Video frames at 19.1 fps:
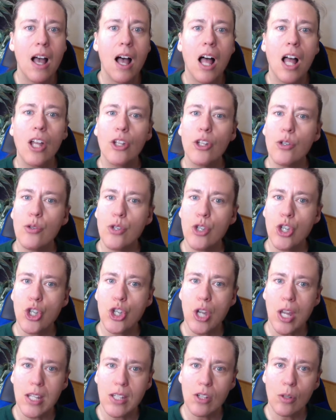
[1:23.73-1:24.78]
I'll use
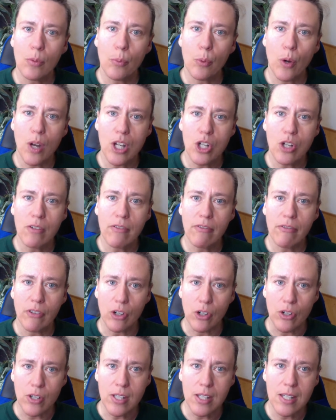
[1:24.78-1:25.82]
gentle pressure
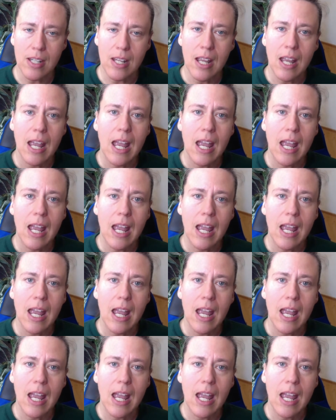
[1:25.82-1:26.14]
first,